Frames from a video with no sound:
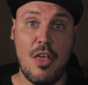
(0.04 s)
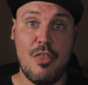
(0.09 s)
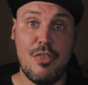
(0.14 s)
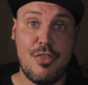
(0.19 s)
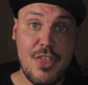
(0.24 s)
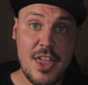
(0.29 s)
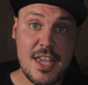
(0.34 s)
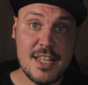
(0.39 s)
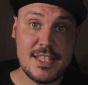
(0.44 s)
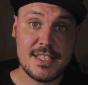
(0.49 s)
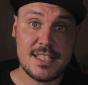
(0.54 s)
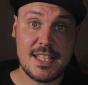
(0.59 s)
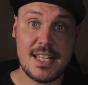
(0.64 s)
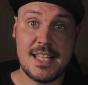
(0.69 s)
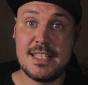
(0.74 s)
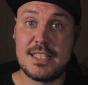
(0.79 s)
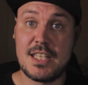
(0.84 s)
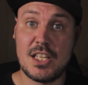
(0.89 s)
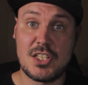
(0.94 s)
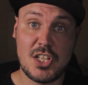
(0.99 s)
This
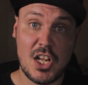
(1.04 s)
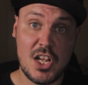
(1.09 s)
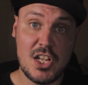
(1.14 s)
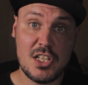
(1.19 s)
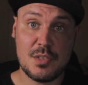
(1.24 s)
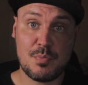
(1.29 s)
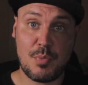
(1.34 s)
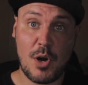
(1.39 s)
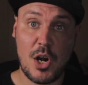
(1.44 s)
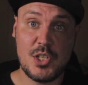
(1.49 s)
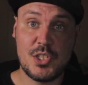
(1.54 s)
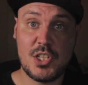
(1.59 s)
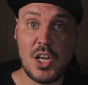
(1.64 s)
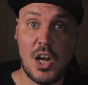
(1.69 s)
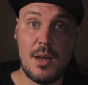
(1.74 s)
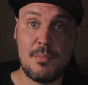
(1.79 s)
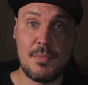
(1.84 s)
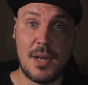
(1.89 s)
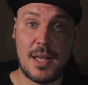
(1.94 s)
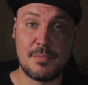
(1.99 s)
is the TurnsPro
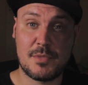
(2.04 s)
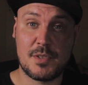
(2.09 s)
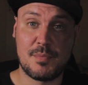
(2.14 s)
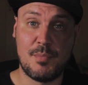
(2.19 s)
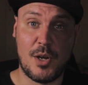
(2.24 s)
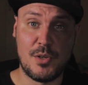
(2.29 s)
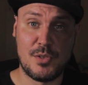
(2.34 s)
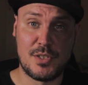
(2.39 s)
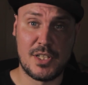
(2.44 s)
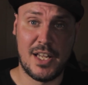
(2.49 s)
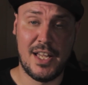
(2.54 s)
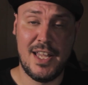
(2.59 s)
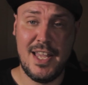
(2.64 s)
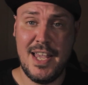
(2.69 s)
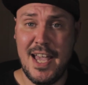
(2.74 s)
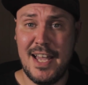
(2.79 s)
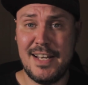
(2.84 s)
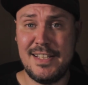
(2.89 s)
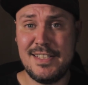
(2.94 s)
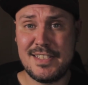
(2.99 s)
time-lapse motor,
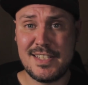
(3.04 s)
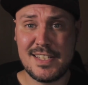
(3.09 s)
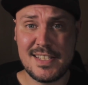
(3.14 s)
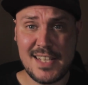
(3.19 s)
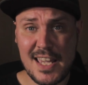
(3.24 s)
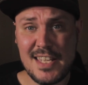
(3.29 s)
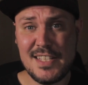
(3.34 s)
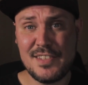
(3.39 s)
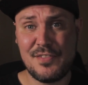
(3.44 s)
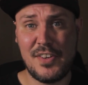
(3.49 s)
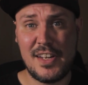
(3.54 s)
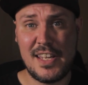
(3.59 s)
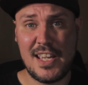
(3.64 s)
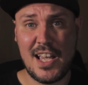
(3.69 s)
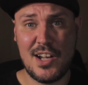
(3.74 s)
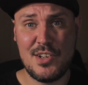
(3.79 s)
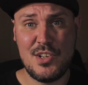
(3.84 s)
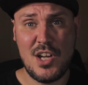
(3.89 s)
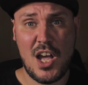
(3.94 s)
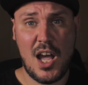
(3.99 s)
and in today's
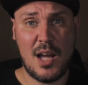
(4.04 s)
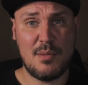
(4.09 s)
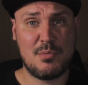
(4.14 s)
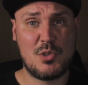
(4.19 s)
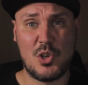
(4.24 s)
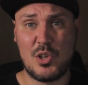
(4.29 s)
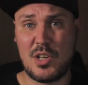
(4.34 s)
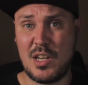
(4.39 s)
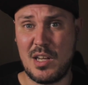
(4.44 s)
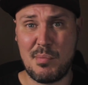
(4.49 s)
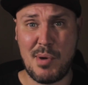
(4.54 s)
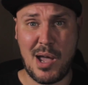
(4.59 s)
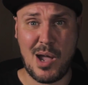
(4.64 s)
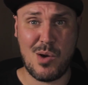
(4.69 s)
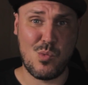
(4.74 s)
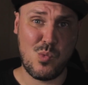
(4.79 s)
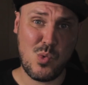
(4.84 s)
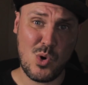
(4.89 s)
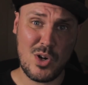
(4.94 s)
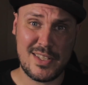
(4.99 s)
video I'm talking
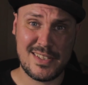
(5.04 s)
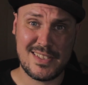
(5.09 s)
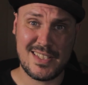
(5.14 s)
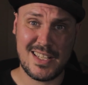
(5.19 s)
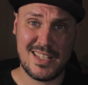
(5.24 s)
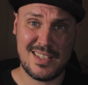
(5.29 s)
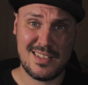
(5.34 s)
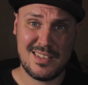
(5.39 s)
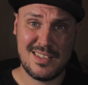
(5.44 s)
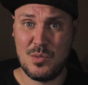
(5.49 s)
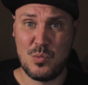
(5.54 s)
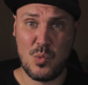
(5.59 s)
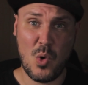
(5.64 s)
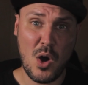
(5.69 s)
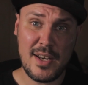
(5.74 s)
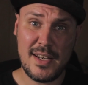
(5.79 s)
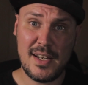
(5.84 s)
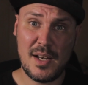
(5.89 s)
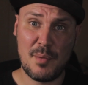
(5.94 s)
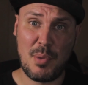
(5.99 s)
about what is it,
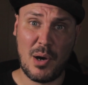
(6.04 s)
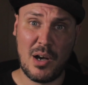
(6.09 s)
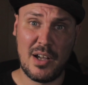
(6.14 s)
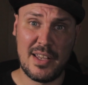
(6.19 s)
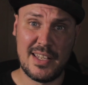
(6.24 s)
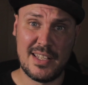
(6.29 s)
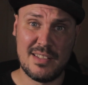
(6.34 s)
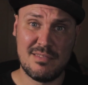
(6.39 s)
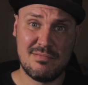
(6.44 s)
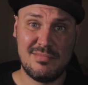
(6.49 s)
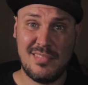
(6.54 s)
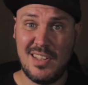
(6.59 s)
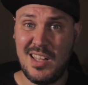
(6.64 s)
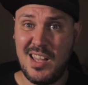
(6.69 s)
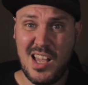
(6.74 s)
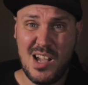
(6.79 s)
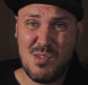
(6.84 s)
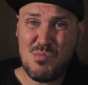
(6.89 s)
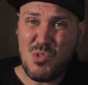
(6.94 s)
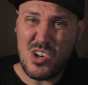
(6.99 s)
why did I buy it,
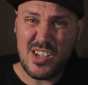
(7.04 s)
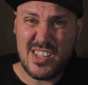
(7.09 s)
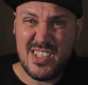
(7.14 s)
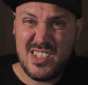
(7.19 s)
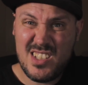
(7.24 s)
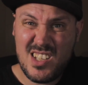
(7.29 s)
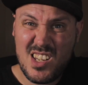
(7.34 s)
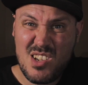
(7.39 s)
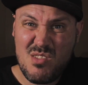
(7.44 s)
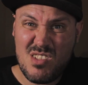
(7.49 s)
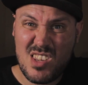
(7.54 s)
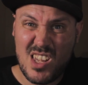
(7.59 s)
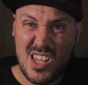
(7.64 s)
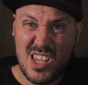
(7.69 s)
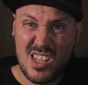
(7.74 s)
and what can you do with